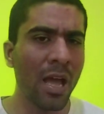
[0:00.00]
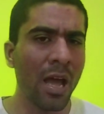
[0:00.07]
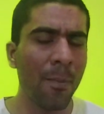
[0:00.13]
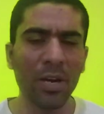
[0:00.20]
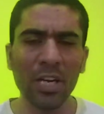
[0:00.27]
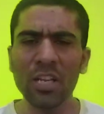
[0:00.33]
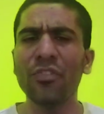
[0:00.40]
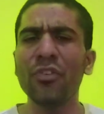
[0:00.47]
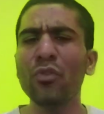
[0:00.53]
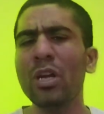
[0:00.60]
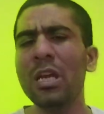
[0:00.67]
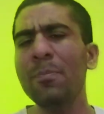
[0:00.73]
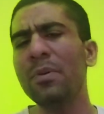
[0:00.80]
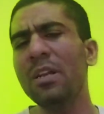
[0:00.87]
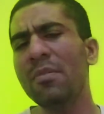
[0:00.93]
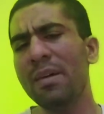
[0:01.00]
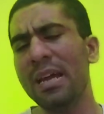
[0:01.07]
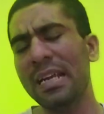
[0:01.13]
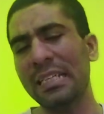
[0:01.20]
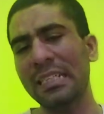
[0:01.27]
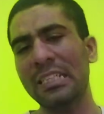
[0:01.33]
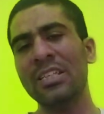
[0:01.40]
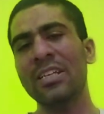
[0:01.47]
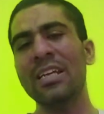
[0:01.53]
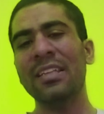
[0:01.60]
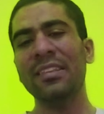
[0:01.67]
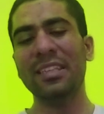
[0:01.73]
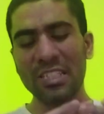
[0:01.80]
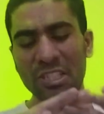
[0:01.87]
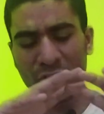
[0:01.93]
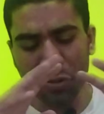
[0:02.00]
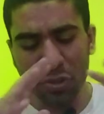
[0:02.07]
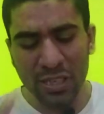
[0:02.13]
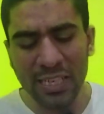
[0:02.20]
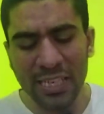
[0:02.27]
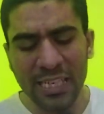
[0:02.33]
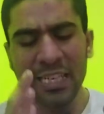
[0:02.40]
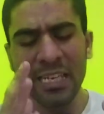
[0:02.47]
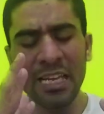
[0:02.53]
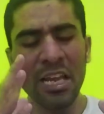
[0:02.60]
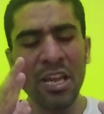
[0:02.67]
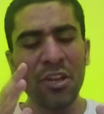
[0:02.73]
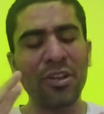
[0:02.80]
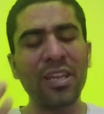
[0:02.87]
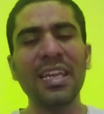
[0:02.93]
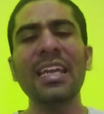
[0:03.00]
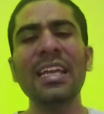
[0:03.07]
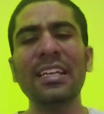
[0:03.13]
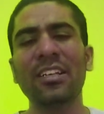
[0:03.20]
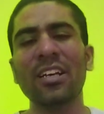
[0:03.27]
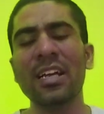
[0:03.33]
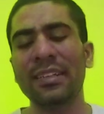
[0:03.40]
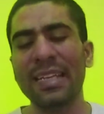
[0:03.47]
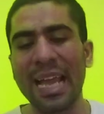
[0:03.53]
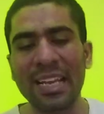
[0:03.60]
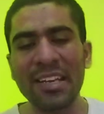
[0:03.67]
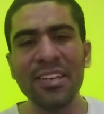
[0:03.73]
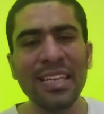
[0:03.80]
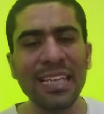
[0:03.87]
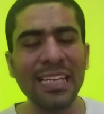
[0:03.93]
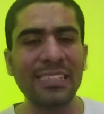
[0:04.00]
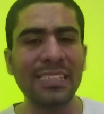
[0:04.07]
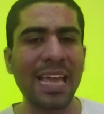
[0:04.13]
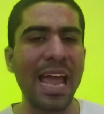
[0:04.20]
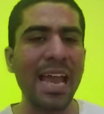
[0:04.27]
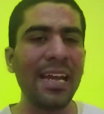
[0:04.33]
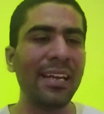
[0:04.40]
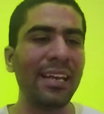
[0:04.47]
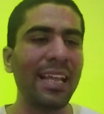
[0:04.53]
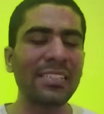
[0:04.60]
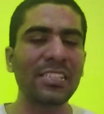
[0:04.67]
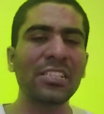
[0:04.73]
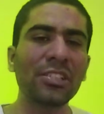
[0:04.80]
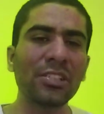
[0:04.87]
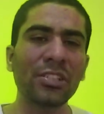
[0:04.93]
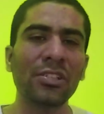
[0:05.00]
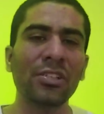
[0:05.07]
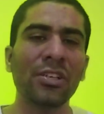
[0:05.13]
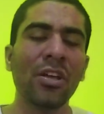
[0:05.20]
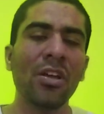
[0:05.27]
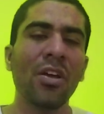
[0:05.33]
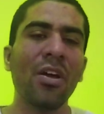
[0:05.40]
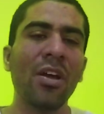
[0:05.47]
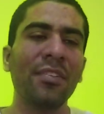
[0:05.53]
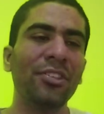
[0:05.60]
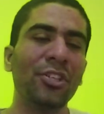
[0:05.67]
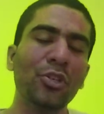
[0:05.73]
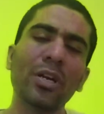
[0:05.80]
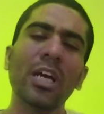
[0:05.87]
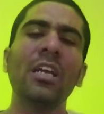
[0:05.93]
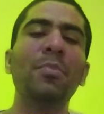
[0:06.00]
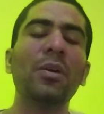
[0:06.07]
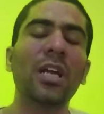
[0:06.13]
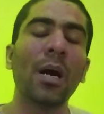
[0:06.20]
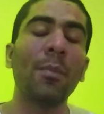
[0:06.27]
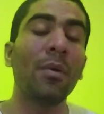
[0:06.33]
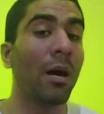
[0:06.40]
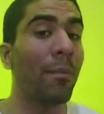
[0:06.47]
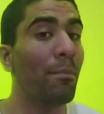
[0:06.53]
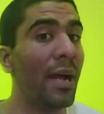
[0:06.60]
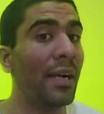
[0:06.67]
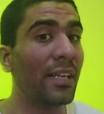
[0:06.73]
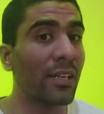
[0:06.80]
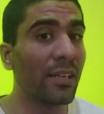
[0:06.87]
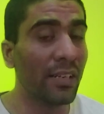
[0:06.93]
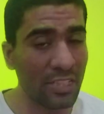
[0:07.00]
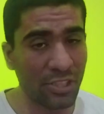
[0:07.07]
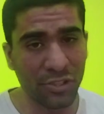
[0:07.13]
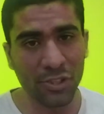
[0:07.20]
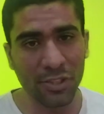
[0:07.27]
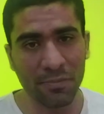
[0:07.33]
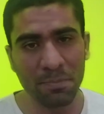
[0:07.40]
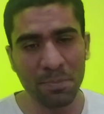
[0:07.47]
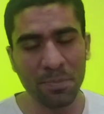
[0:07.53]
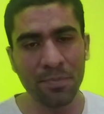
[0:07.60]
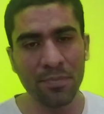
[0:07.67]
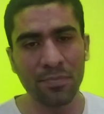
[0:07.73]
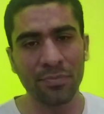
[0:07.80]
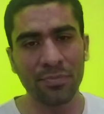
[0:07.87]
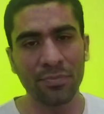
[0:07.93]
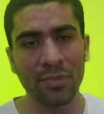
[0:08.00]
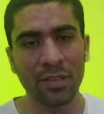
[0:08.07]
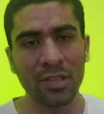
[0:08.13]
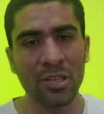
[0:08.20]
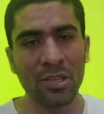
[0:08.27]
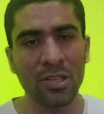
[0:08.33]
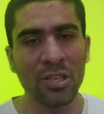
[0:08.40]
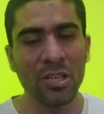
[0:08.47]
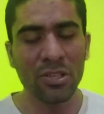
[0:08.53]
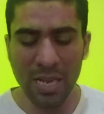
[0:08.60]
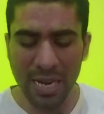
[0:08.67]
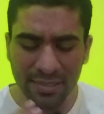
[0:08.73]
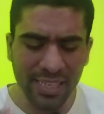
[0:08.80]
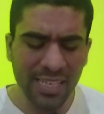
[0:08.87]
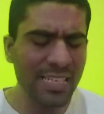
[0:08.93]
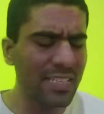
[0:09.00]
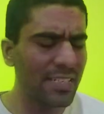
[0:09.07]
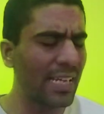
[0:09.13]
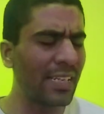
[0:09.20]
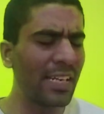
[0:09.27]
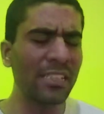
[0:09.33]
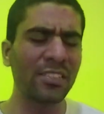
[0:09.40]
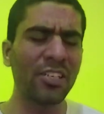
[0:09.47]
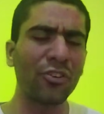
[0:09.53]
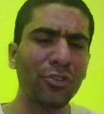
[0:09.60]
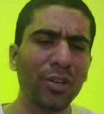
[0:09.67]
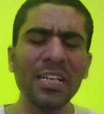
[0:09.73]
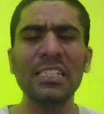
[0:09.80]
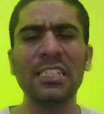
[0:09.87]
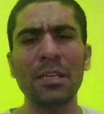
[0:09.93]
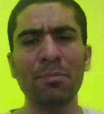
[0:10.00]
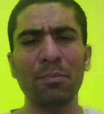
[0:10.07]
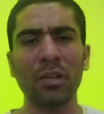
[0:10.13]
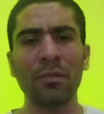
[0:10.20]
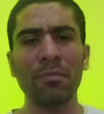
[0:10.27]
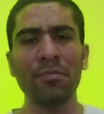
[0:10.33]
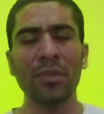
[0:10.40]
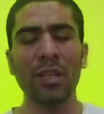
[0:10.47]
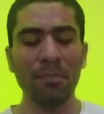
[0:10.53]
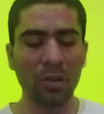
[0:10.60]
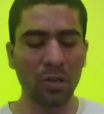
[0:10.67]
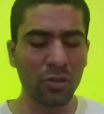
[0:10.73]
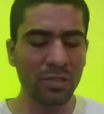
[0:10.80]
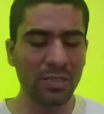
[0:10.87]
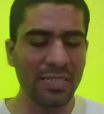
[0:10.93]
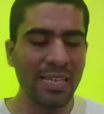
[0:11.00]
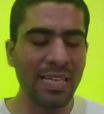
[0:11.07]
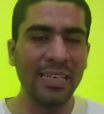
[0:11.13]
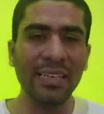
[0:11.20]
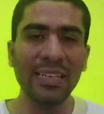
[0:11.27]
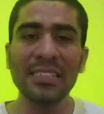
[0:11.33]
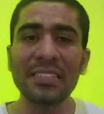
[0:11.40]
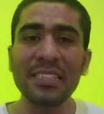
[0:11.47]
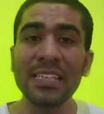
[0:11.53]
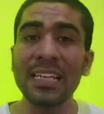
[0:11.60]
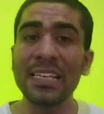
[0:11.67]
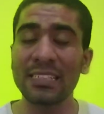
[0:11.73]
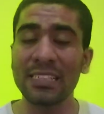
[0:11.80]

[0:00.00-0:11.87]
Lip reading: But if you implement these three key techniques and lessons, you can become a better listener. And these techniques are really simple, because listening is